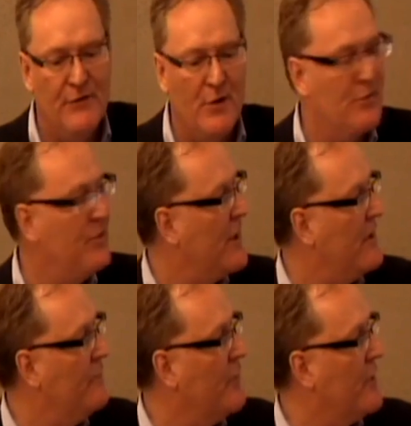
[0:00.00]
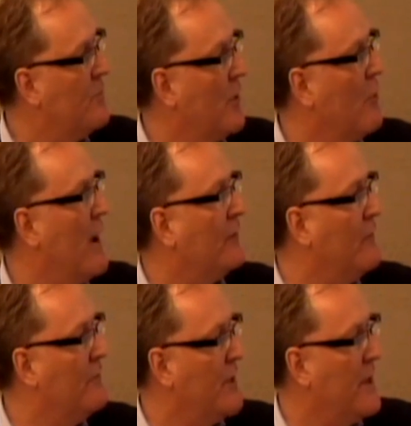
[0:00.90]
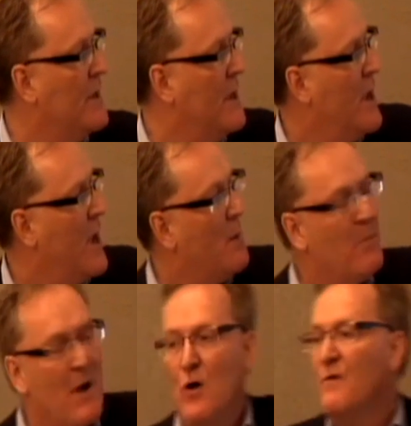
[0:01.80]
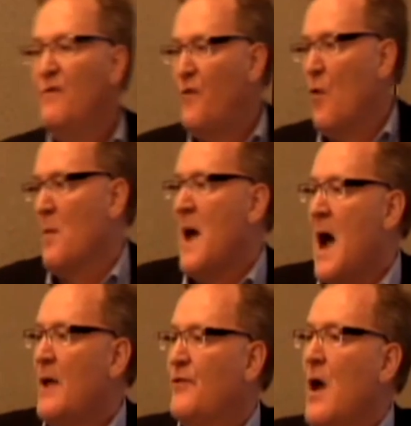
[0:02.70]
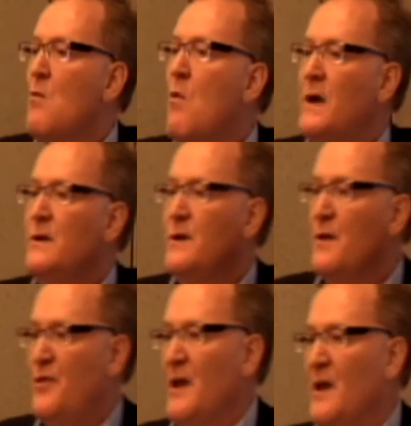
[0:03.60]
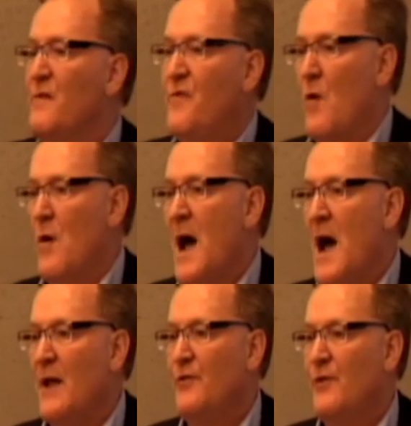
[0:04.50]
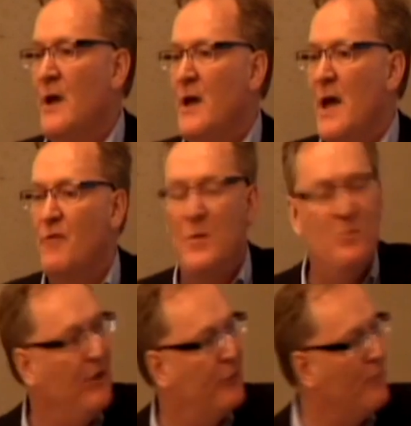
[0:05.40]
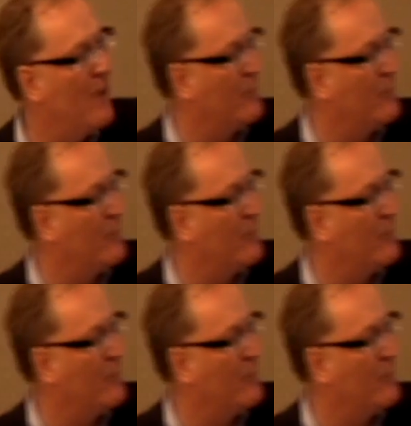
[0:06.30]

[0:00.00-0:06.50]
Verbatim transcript: is they're thinking very progressively about formats. I want you to think formats. Every piece of